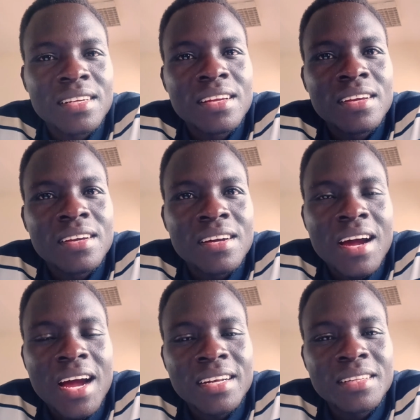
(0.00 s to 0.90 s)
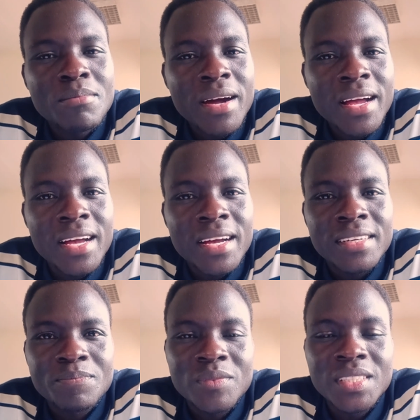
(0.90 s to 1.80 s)
and the buyer
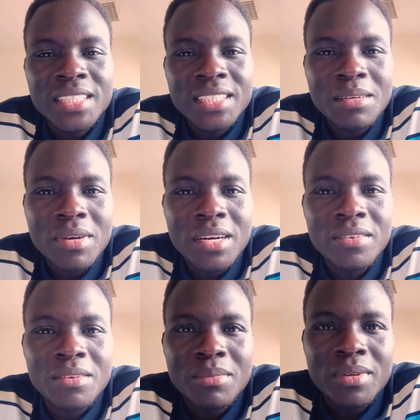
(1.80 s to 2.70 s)
in the same agreement.